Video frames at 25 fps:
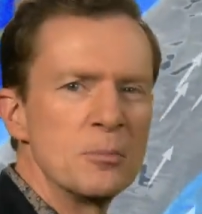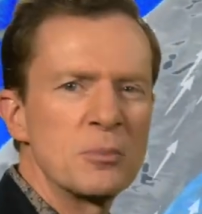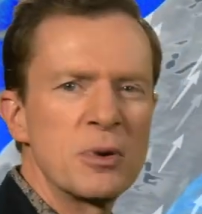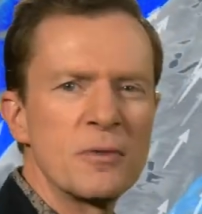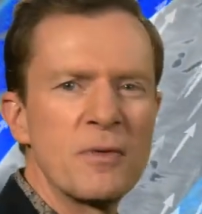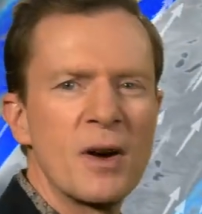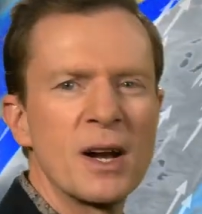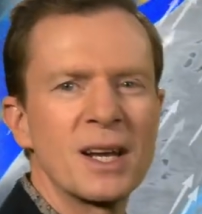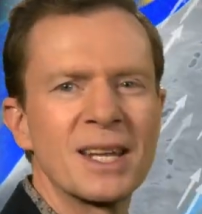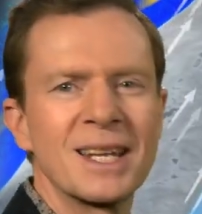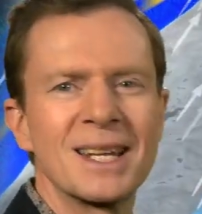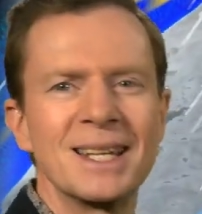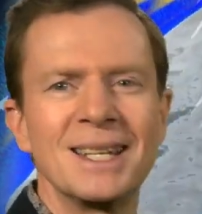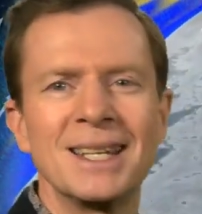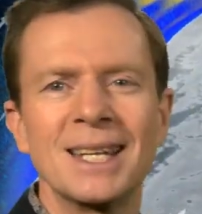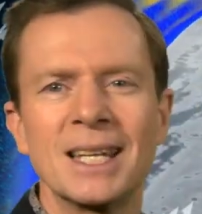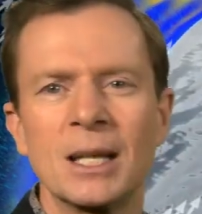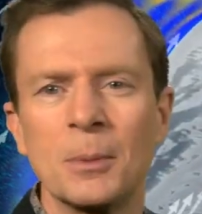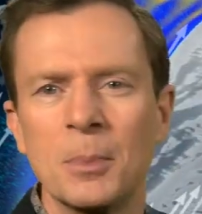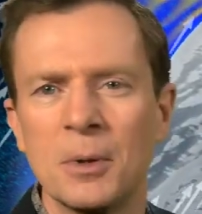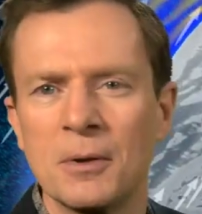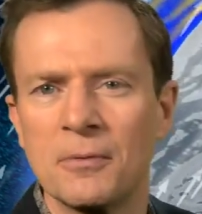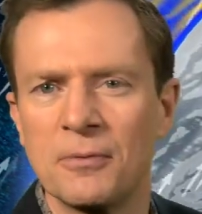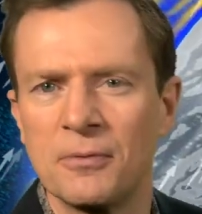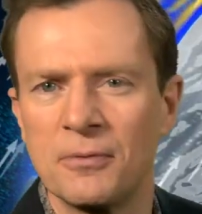providing a
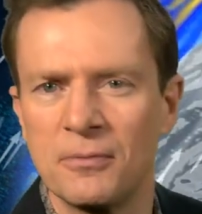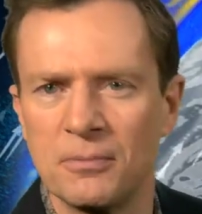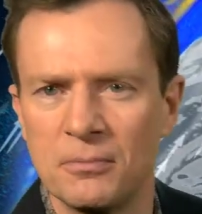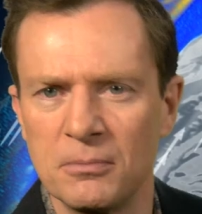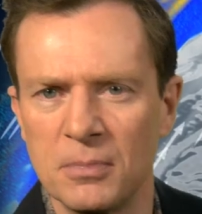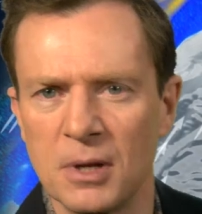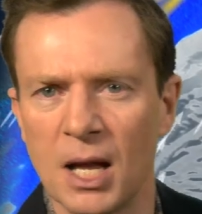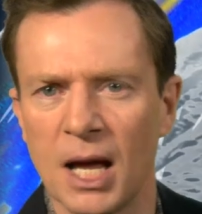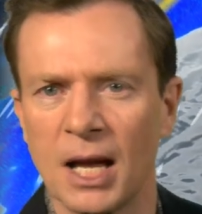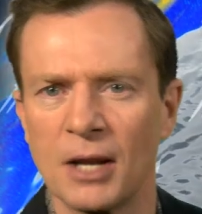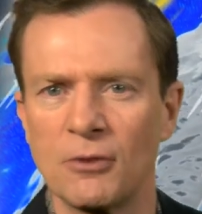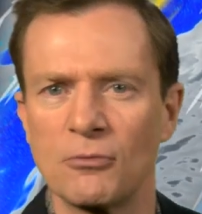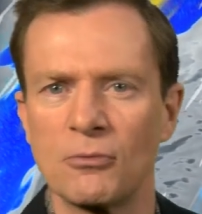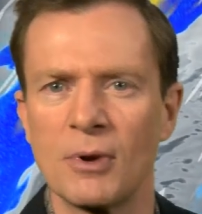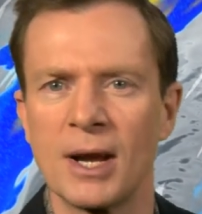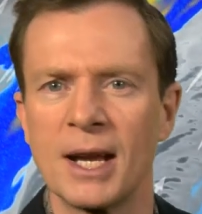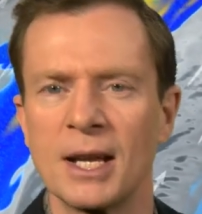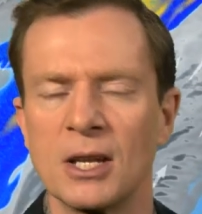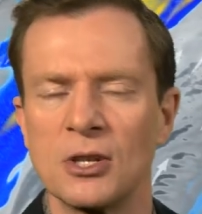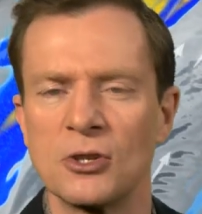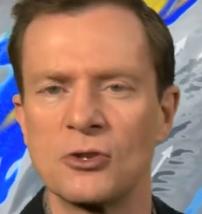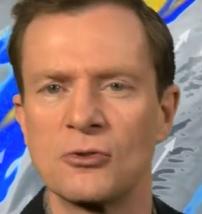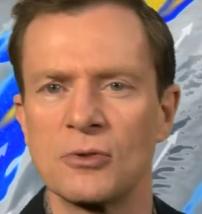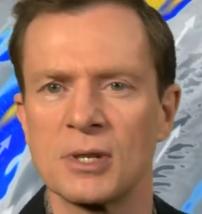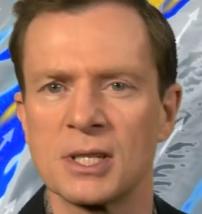little bit of light
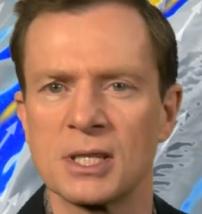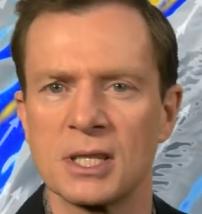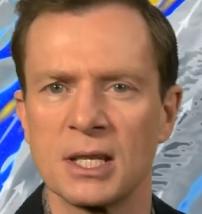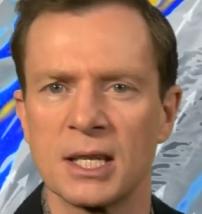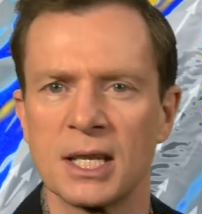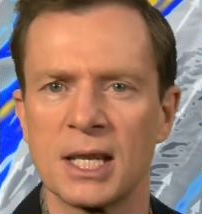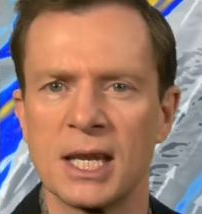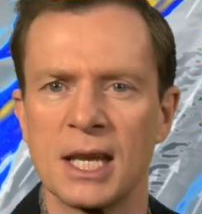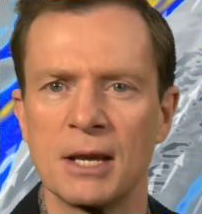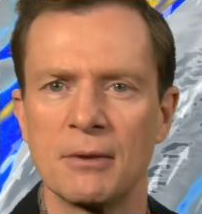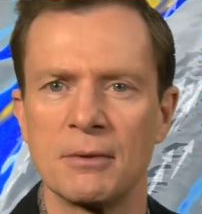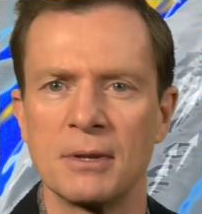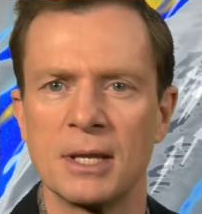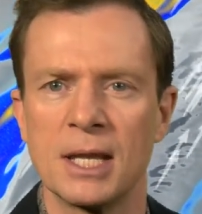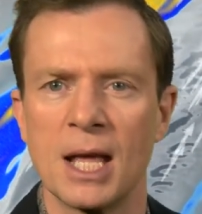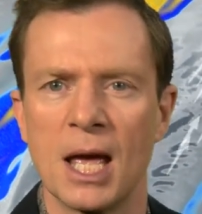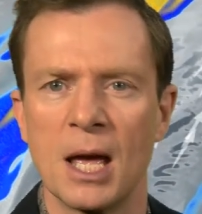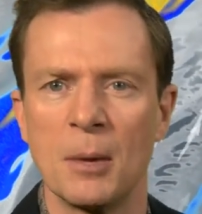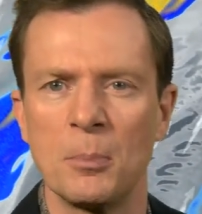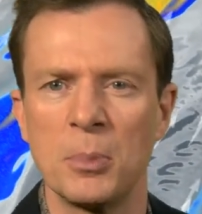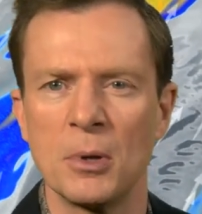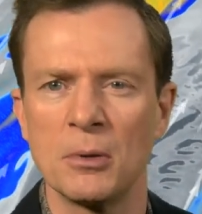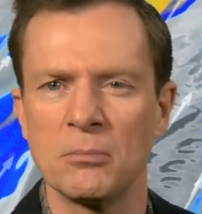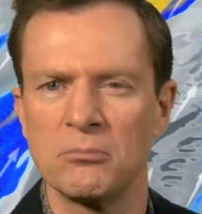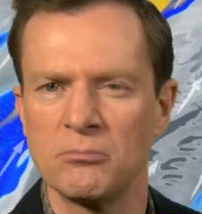rain and drizzle here and
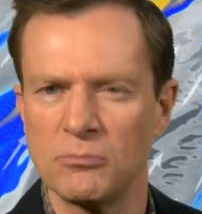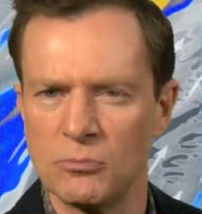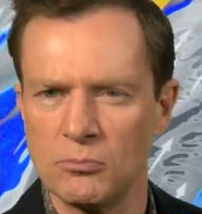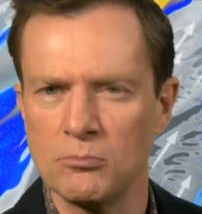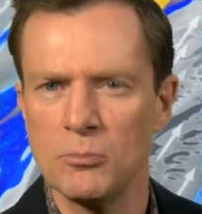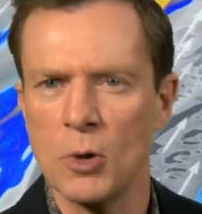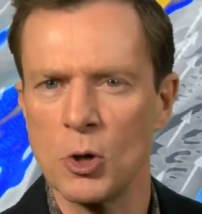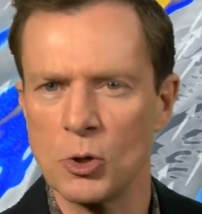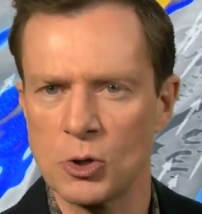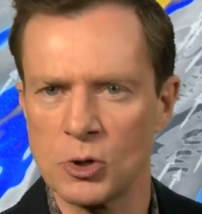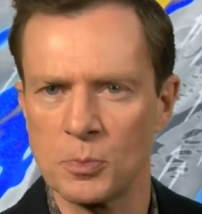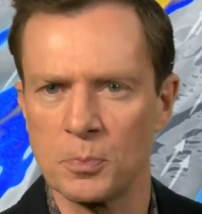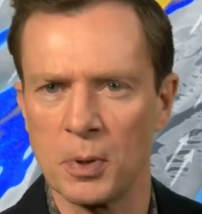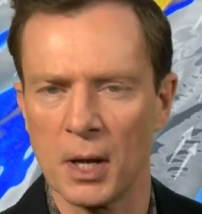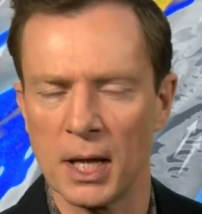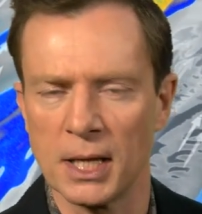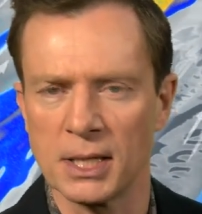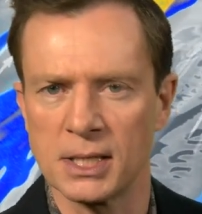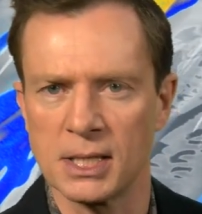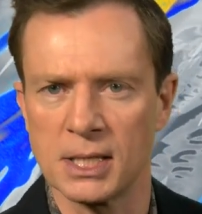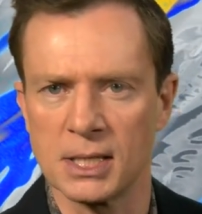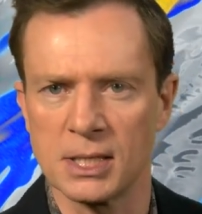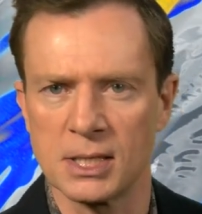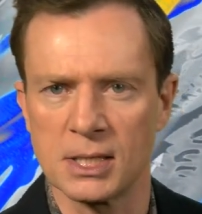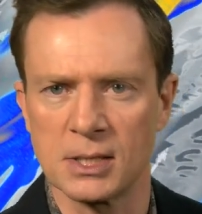there, but most
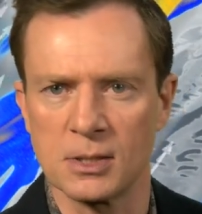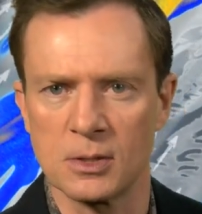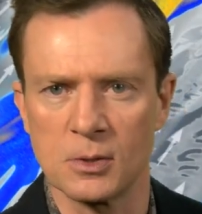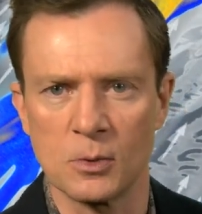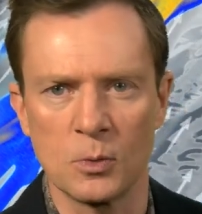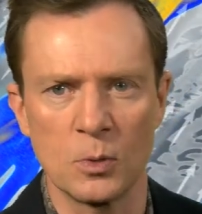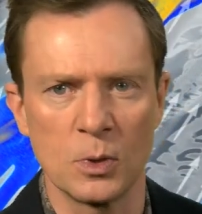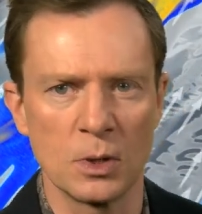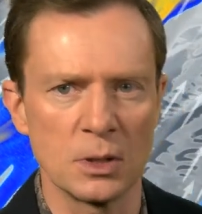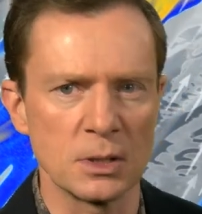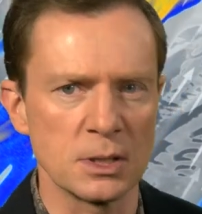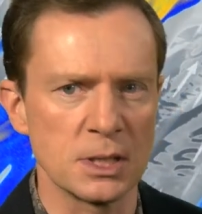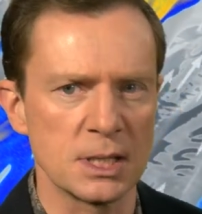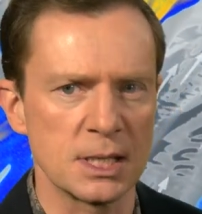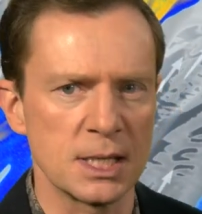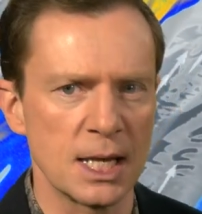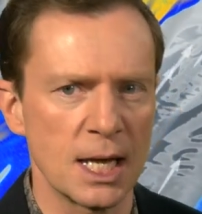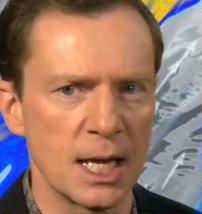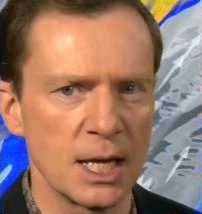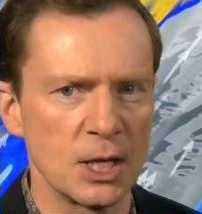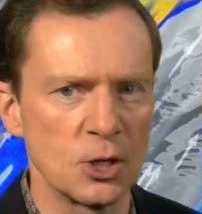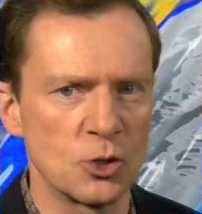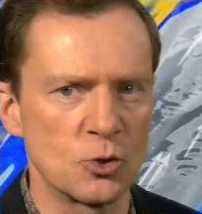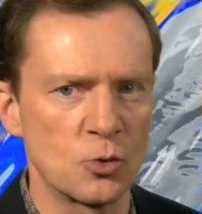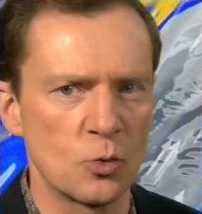places will
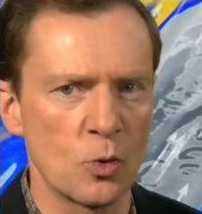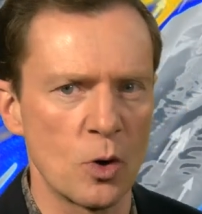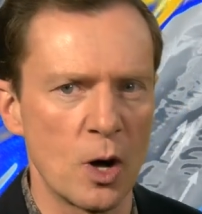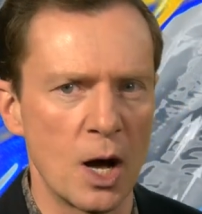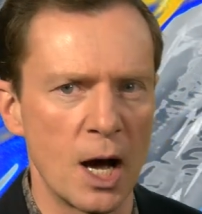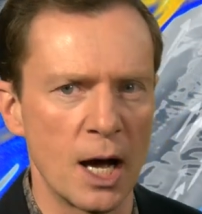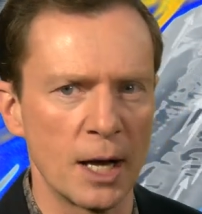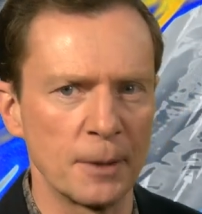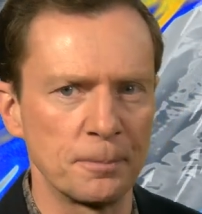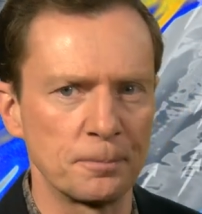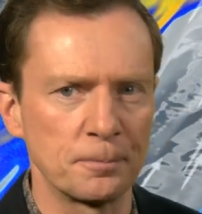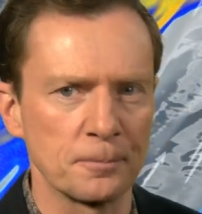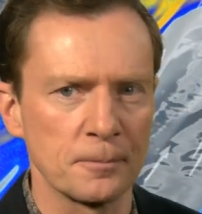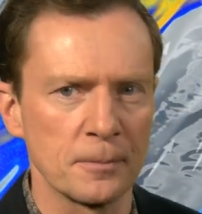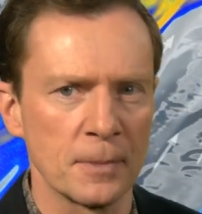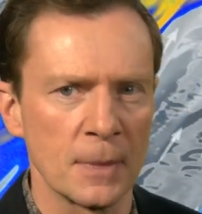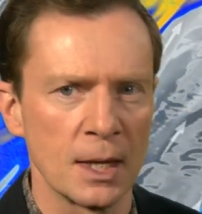stay dry.